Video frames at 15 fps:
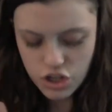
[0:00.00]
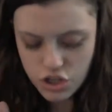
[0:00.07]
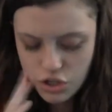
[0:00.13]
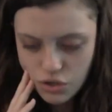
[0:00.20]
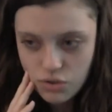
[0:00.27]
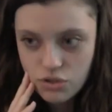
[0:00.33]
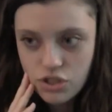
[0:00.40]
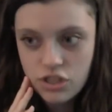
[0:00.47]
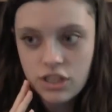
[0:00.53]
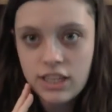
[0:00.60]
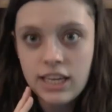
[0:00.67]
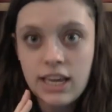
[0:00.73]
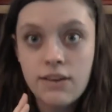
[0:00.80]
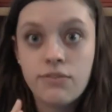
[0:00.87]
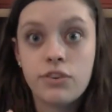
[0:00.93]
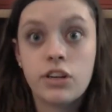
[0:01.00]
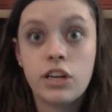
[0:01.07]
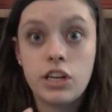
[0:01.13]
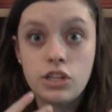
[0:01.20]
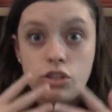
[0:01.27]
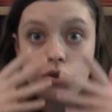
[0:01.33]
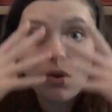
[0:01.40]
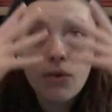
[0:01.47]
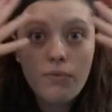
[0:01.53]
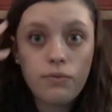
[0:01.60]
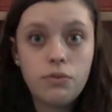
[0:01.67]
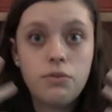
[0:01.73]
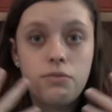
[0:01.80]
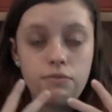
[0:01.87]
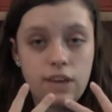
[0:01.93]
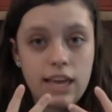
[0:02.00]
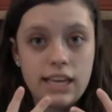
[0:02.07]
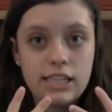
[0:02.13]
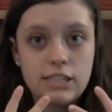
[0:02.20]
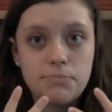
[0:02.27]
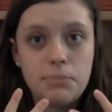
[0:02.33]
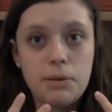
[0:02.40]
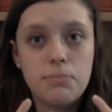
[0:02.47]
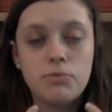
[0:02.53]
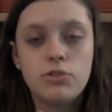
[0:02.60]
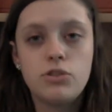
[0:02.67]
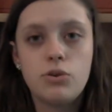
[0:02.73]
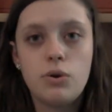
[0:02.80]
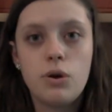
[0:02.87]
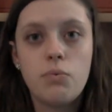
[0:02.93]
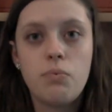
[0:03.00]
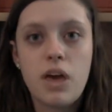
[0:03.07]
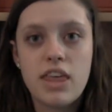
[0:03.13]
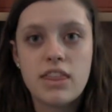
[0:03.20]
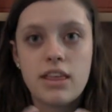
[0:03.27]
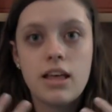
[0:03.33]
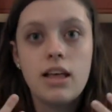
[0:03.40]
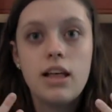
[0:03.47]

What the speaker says: Usually if you're going to do the full face, people do it with